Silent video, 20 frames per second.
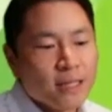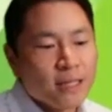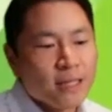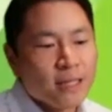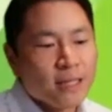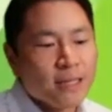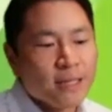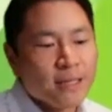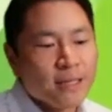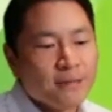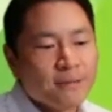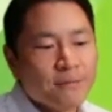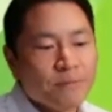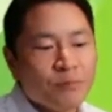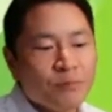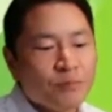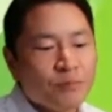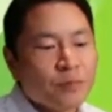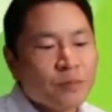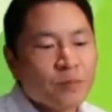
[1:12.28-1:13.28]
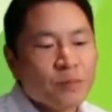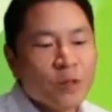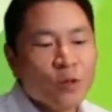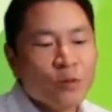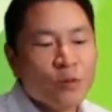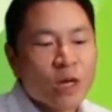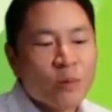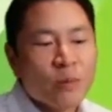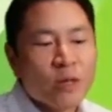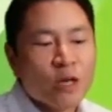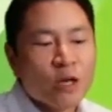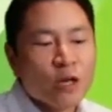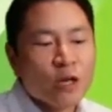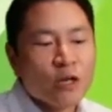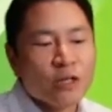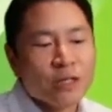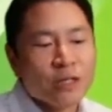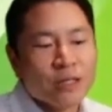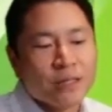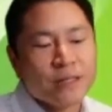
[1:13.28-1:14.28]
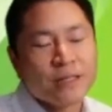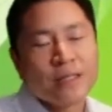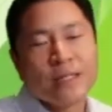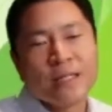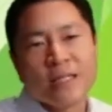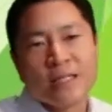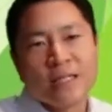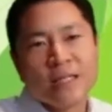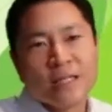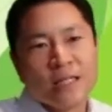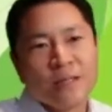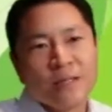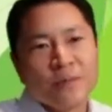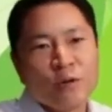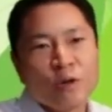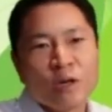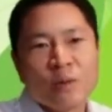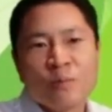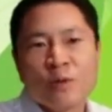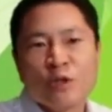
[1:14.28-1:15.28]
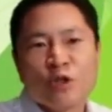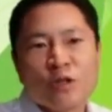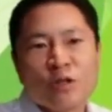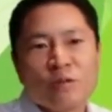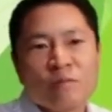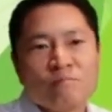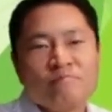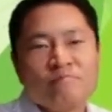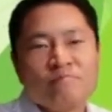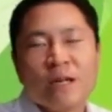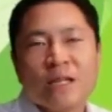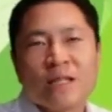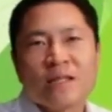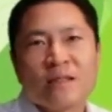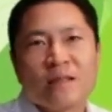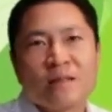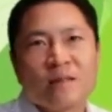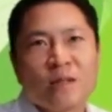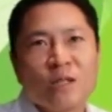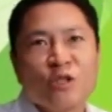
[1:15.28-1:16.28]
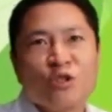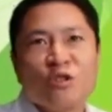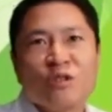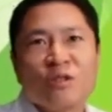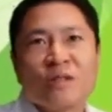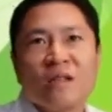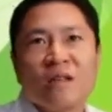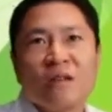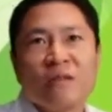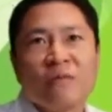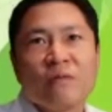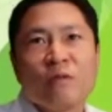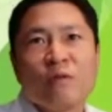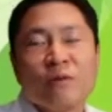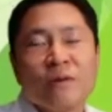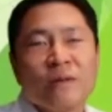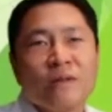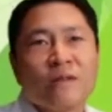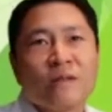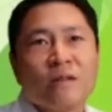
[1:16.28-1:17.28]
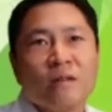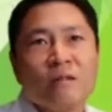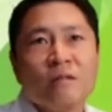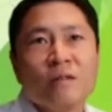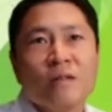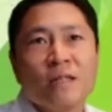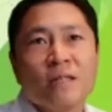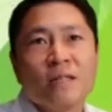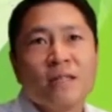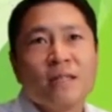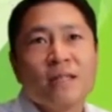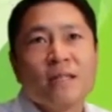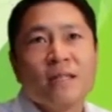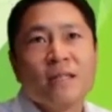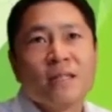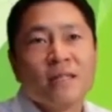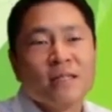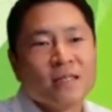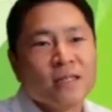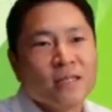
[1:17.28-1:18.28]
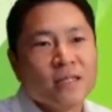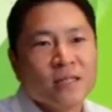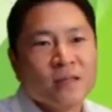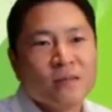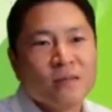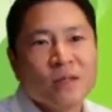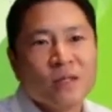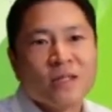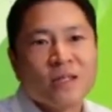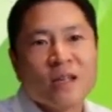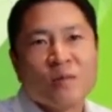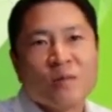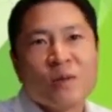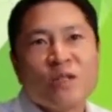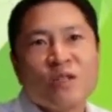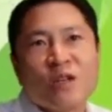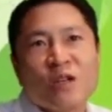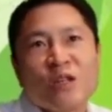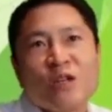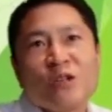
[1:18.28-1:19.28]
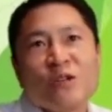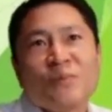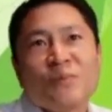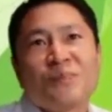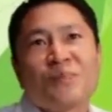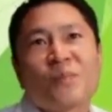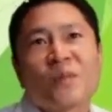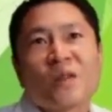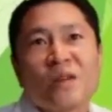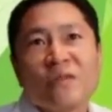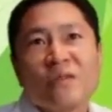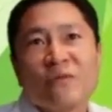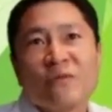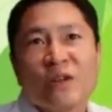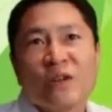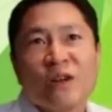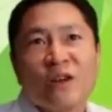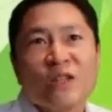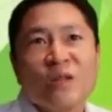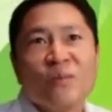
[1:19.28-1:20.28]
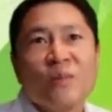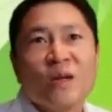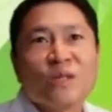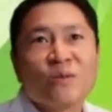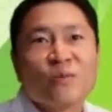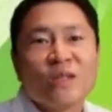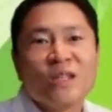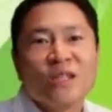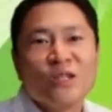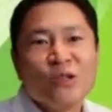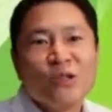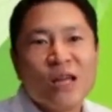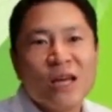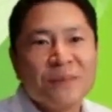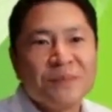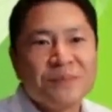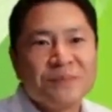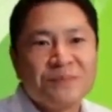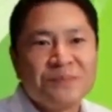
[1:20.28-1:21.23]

You want to be heard, and you want to put your best digital self forward. So let's help each other figure out the best way to do that.